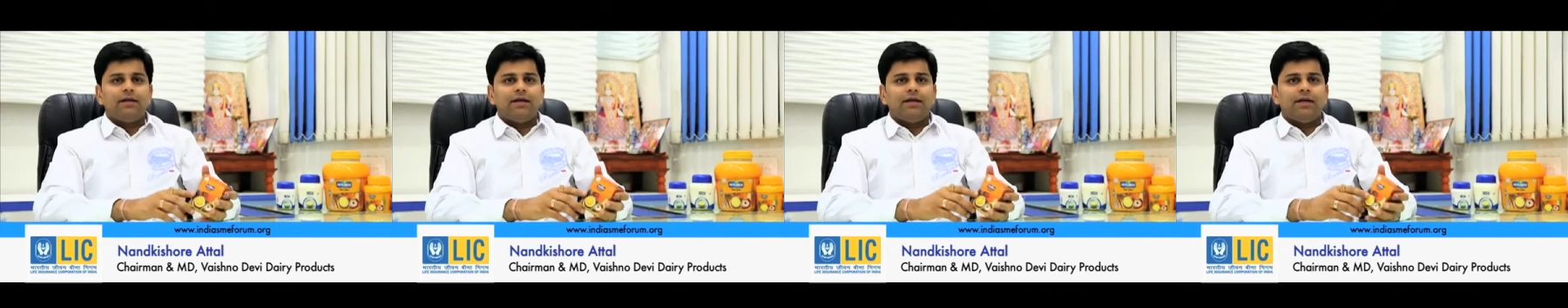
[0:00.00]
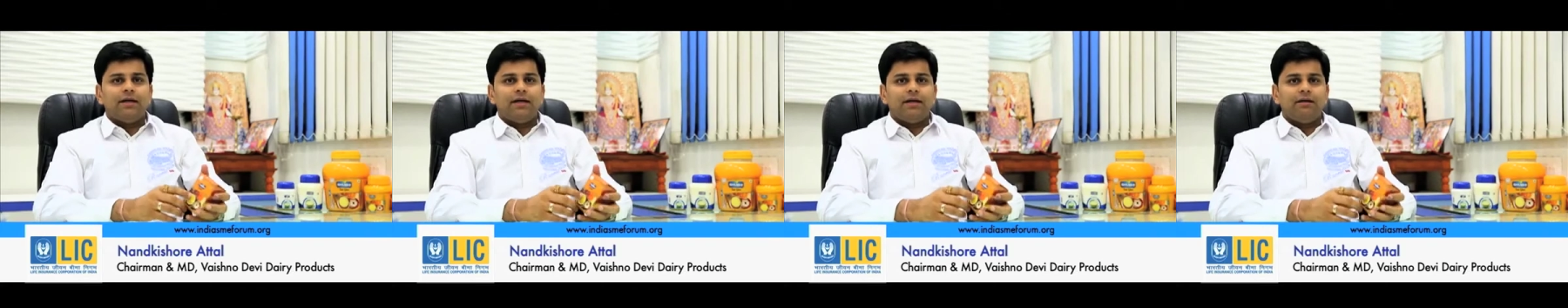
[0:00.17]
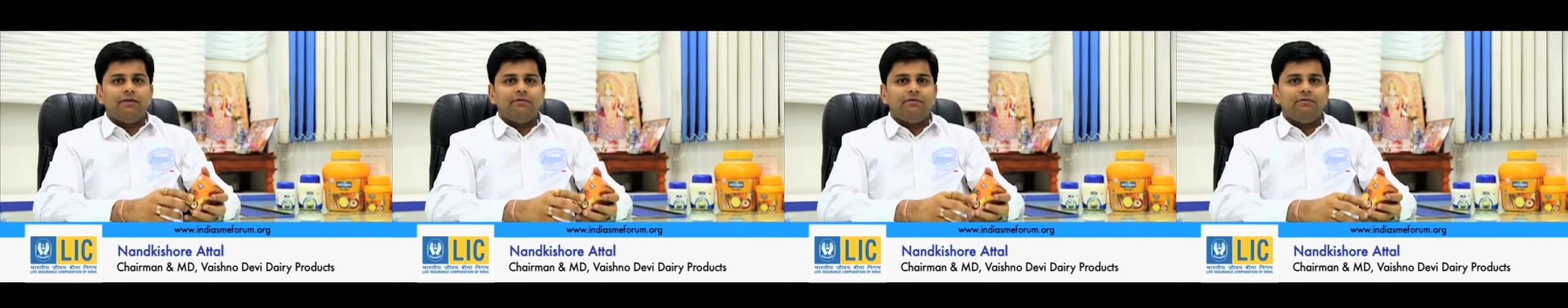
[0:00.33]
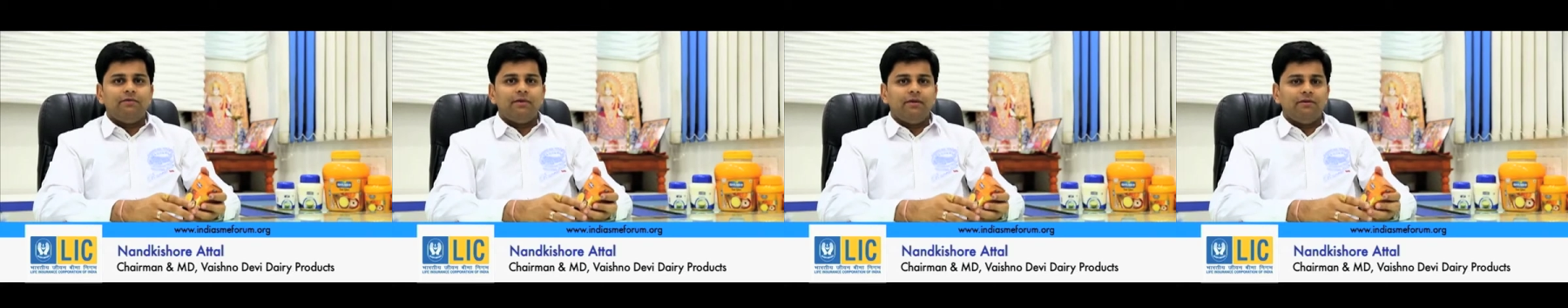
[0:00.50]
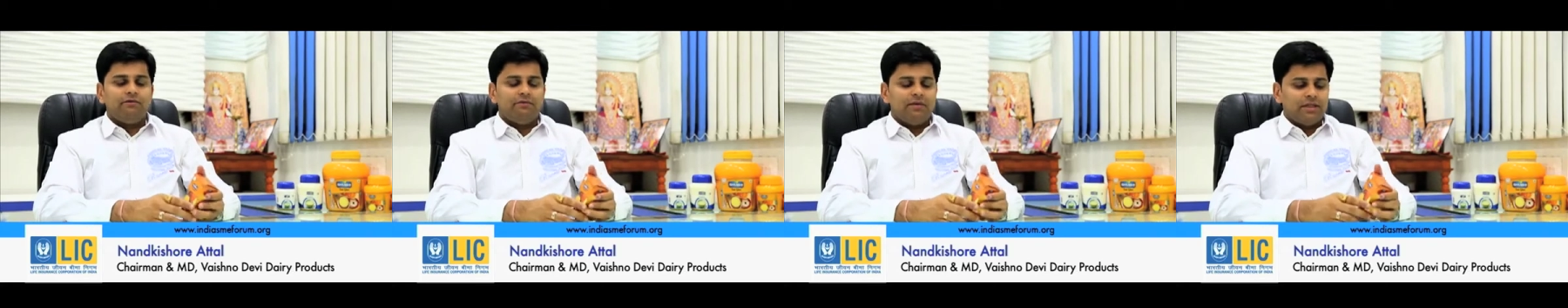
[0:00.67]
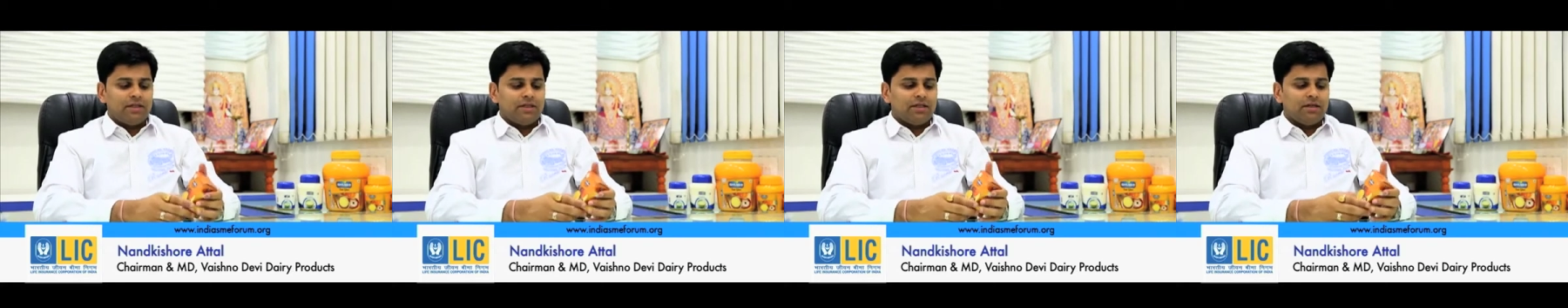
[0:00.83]

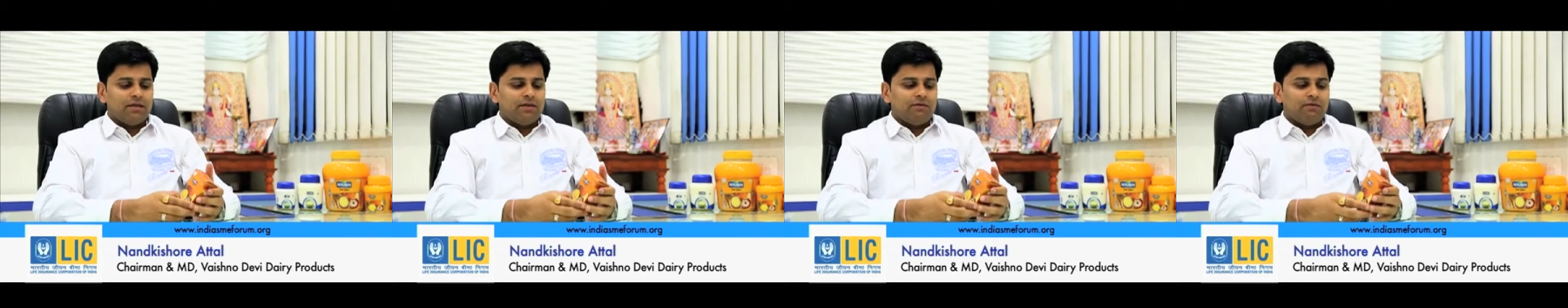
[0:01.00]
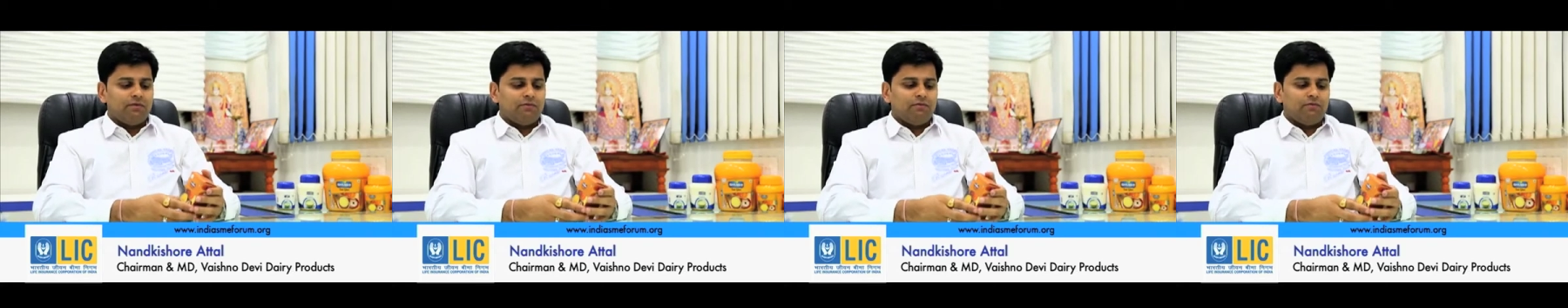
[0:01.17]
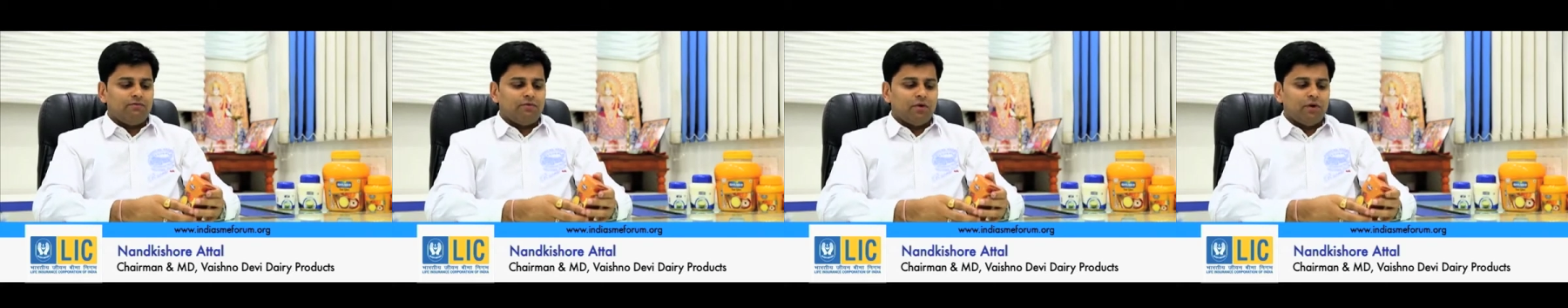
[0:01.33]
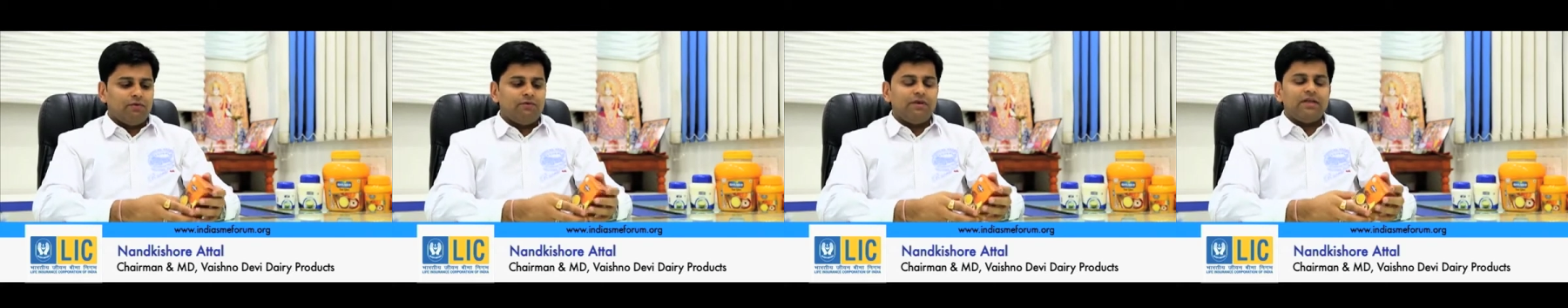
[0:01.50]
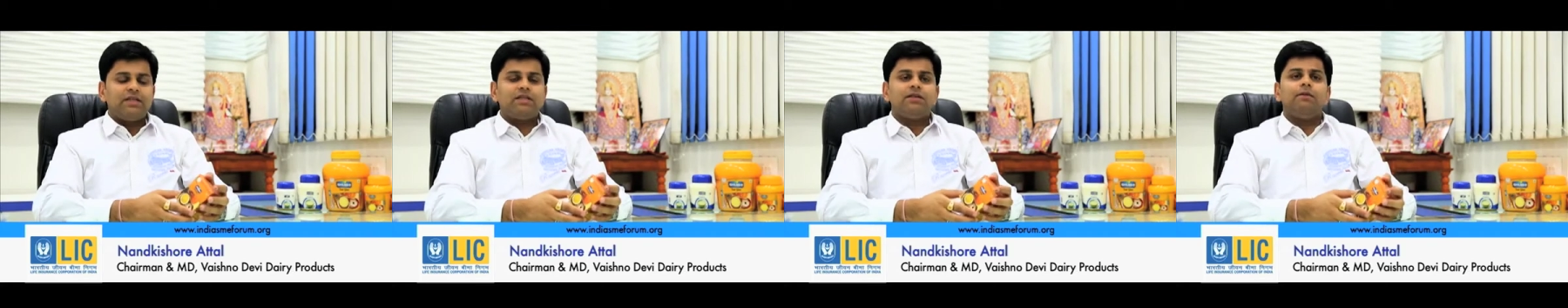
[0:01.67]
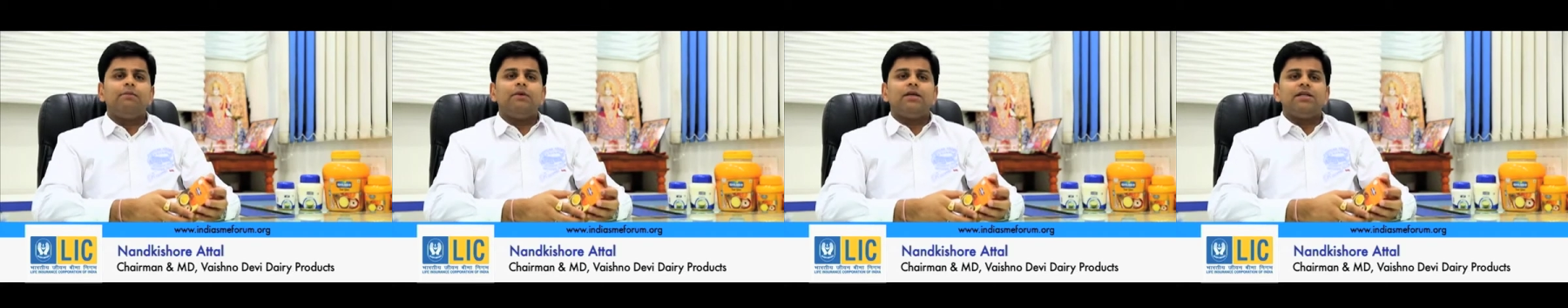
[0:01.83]
for which the